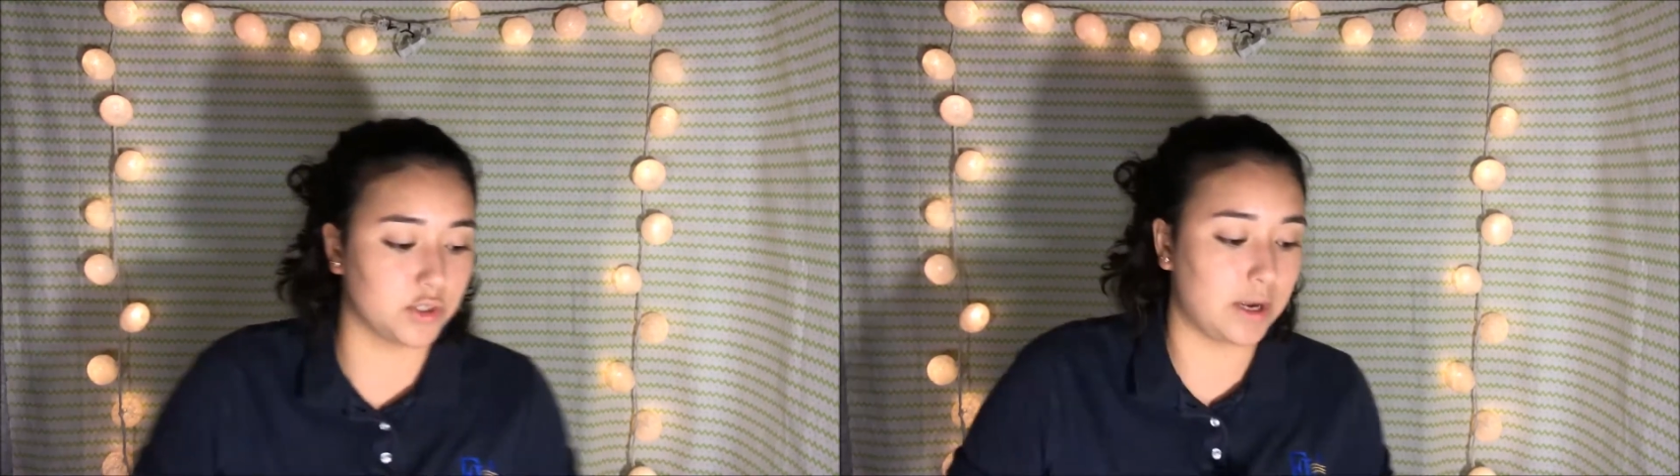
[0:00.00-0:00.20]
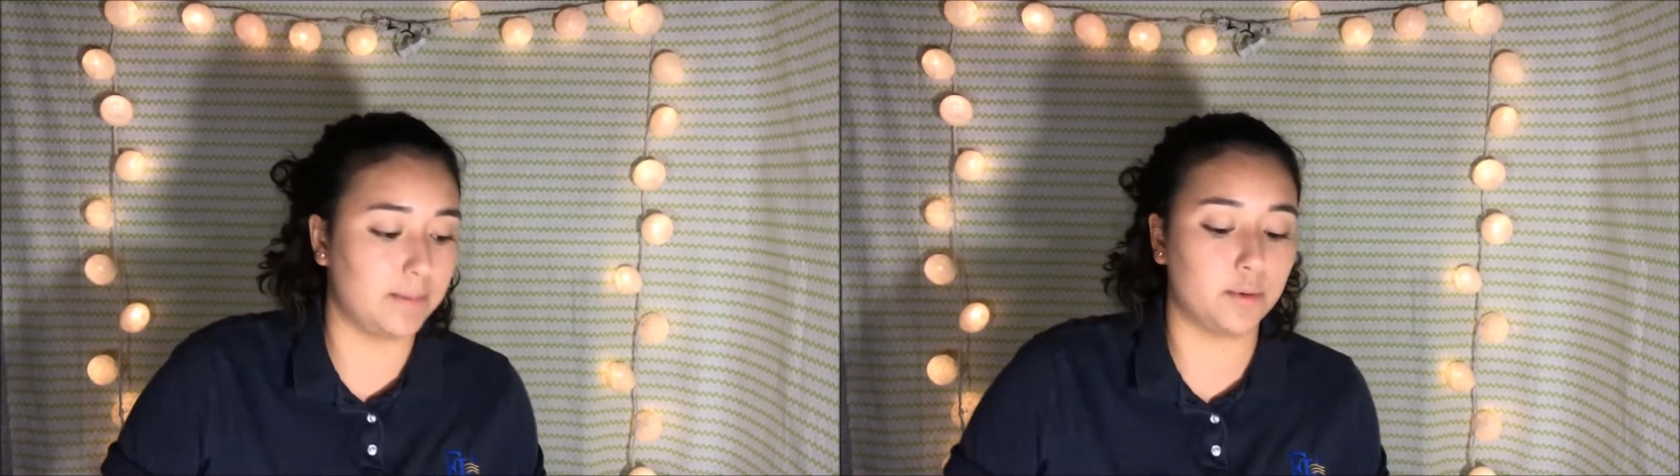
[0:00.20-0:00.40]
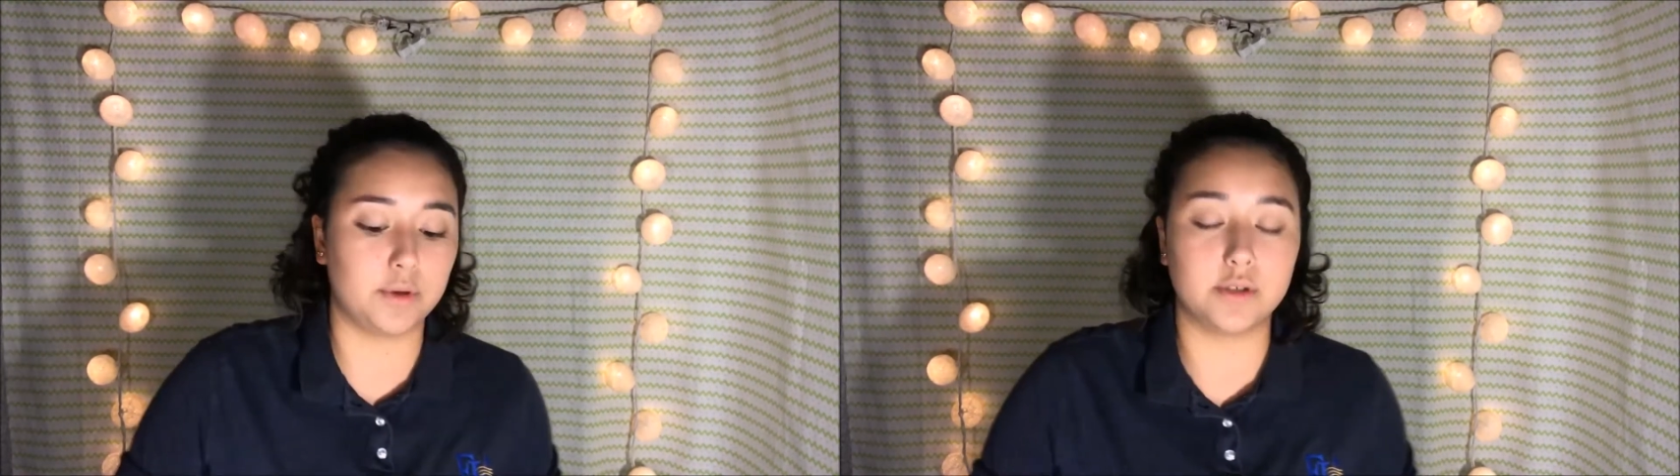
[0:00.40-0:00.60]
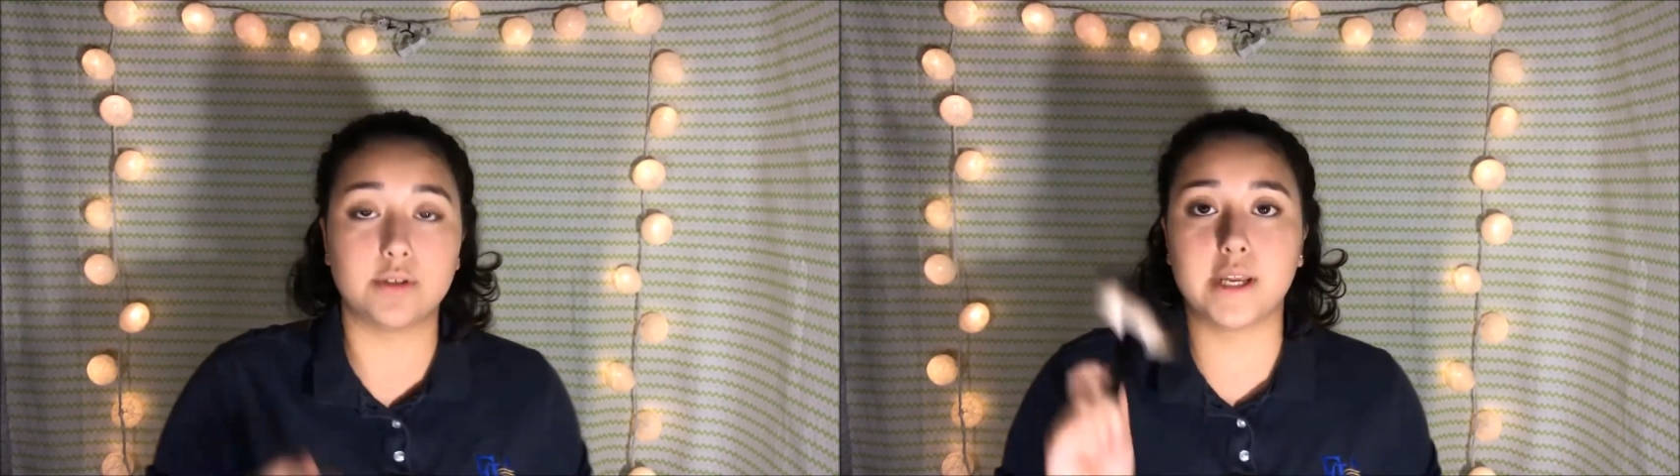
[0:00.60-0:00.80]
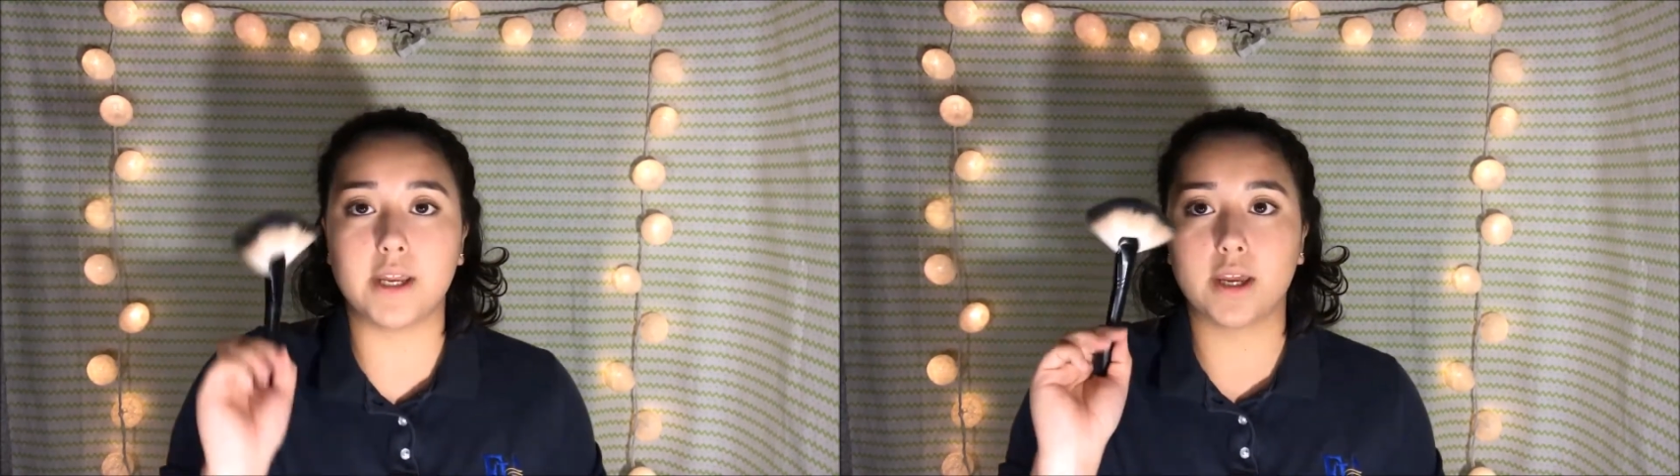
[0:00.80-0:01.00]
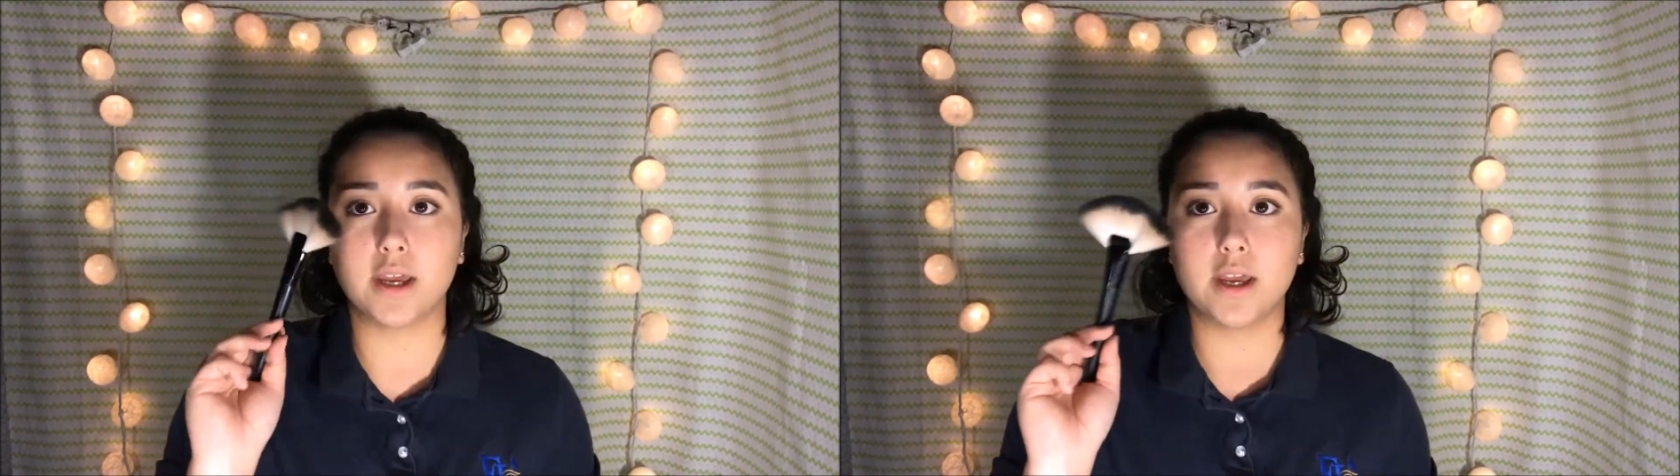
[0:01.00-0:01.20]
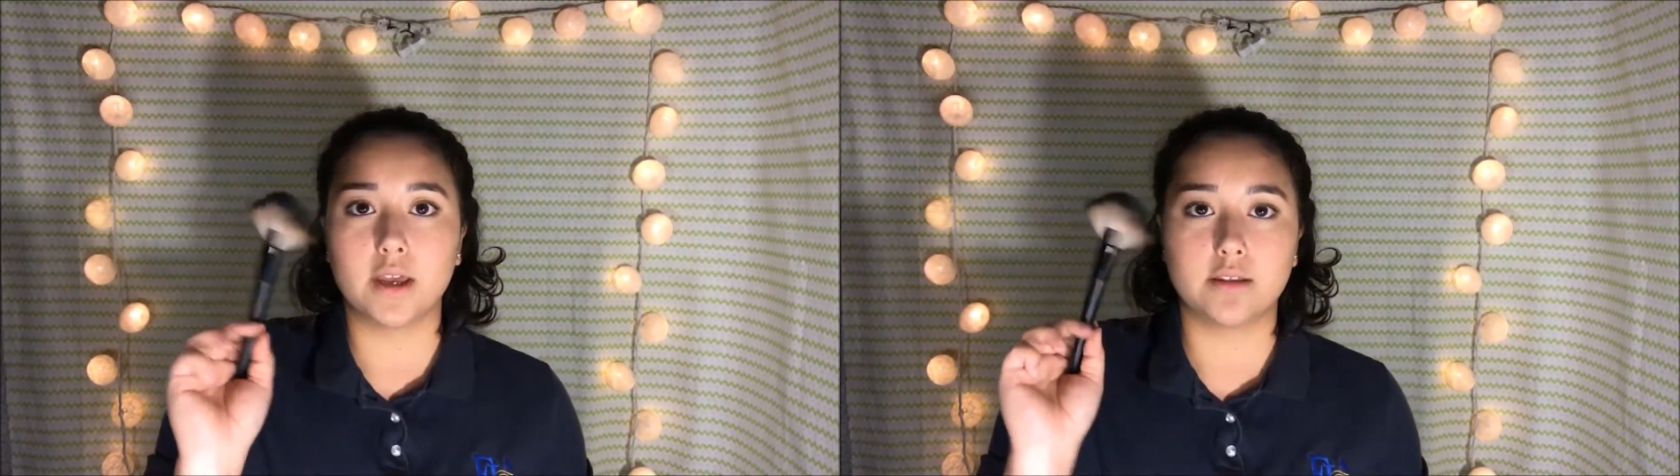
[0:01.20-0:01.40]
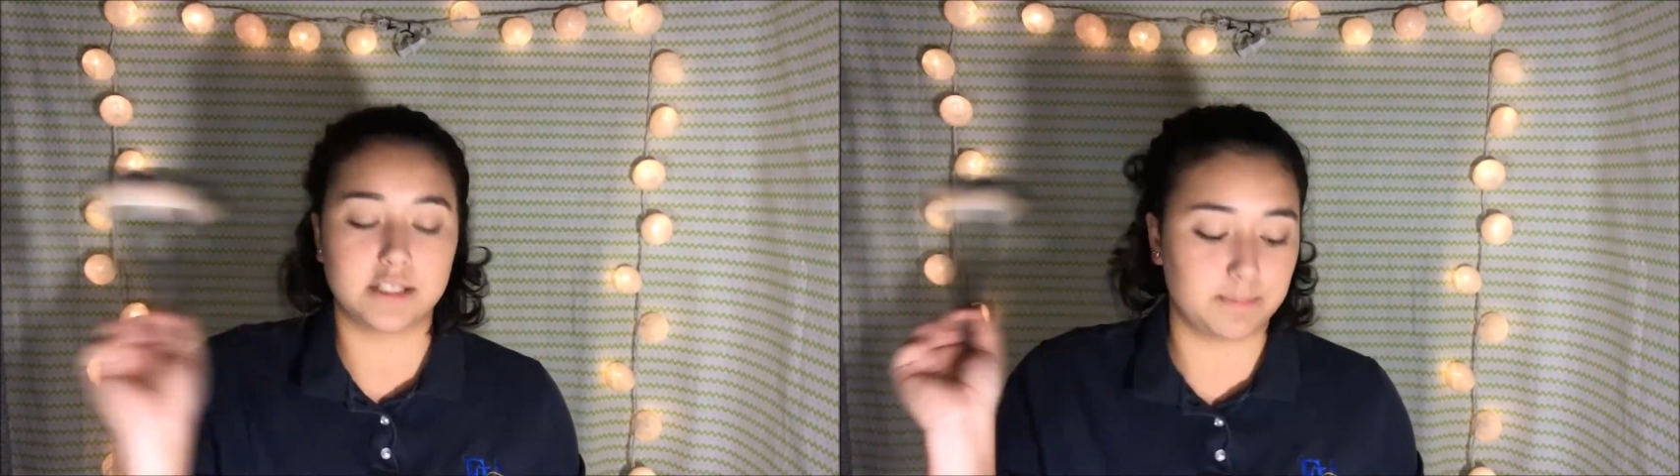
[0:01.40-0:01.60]
So I'm going to take
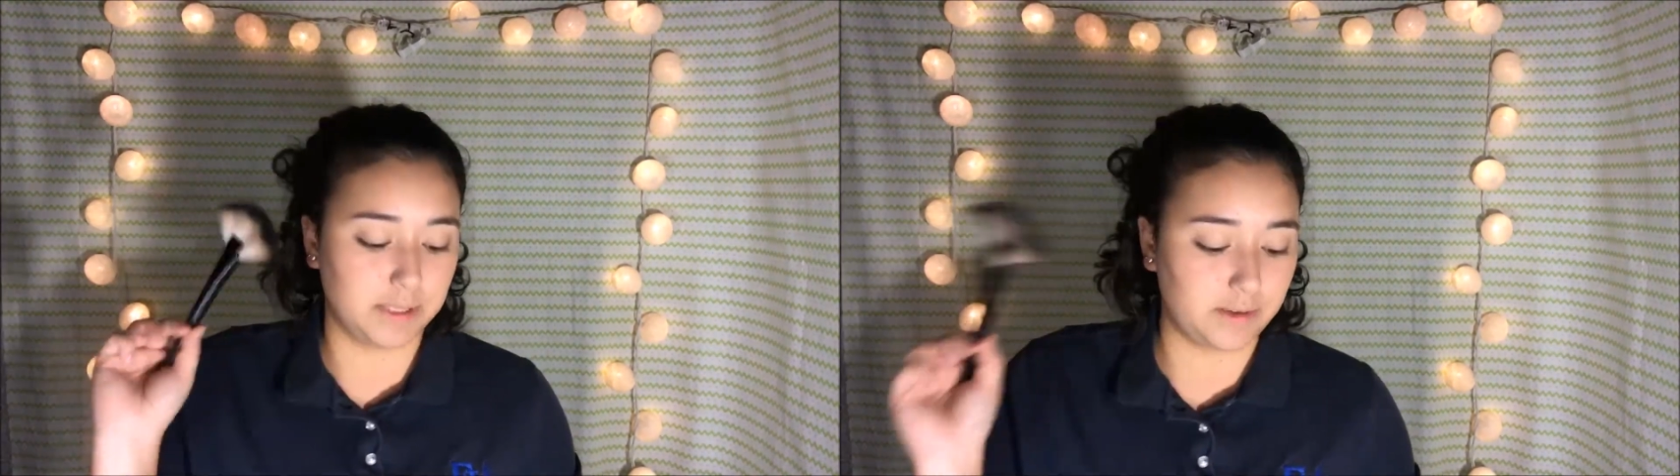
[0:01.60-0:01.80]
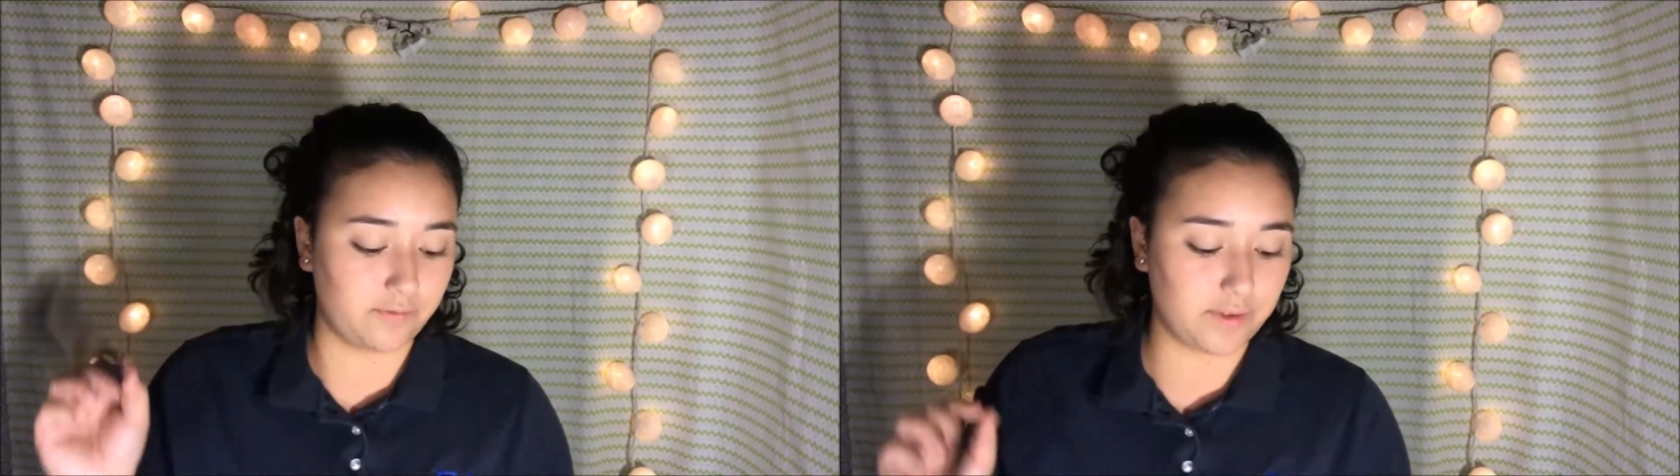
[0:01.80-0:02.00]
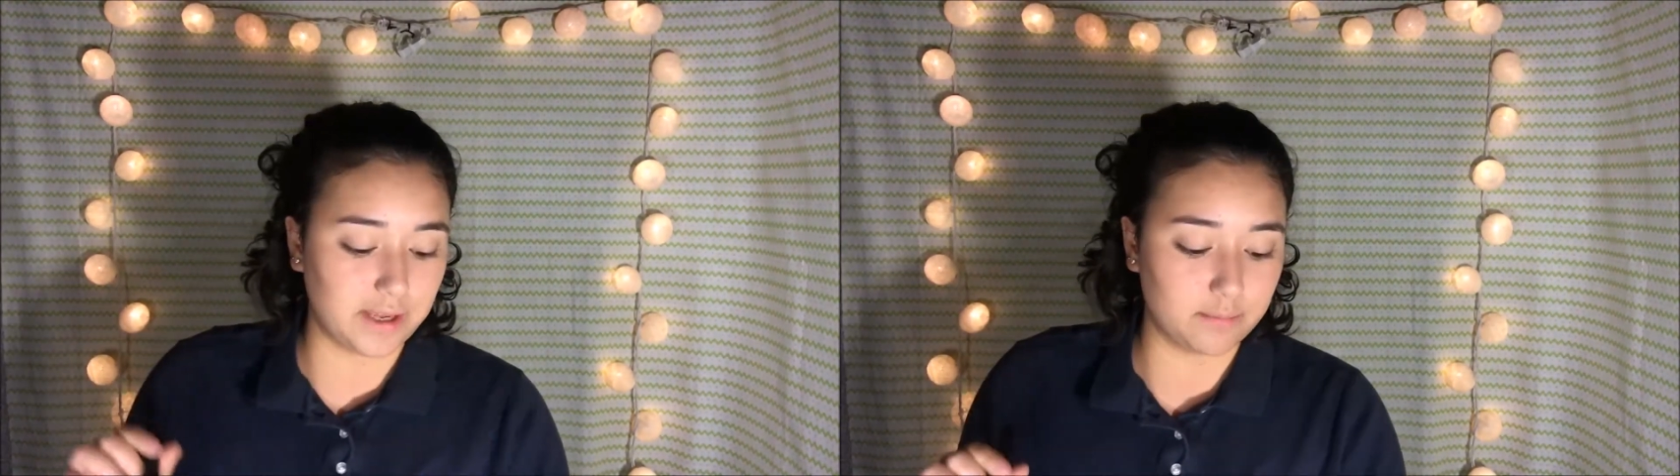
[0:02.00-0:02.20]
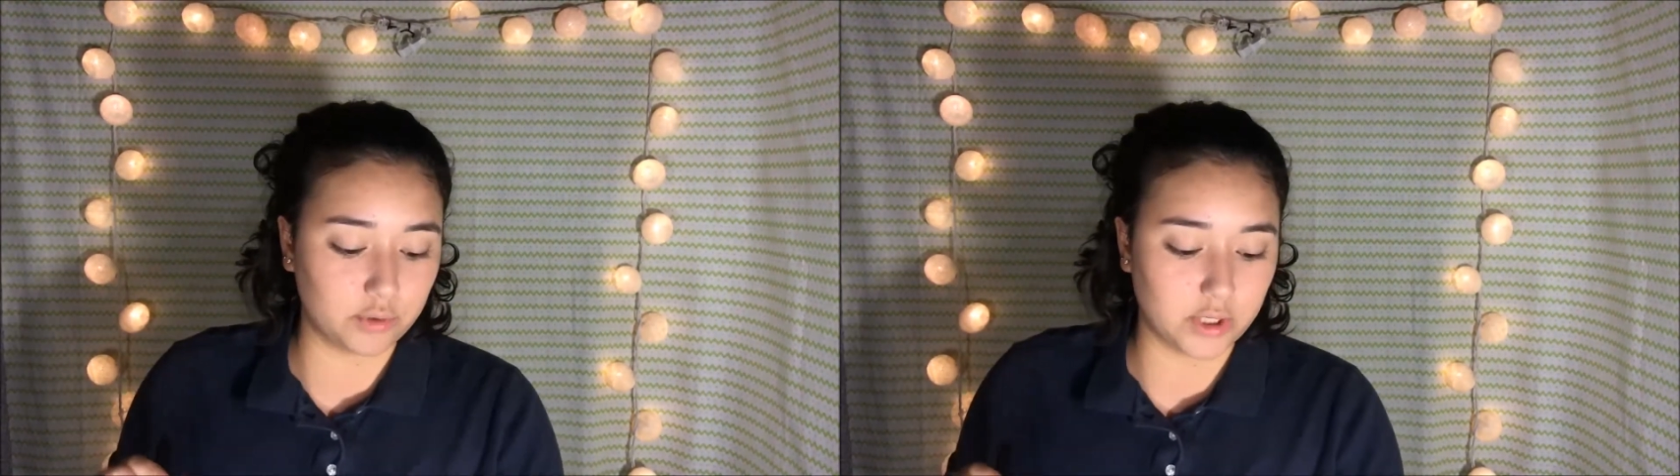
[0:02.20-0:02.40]
this big fan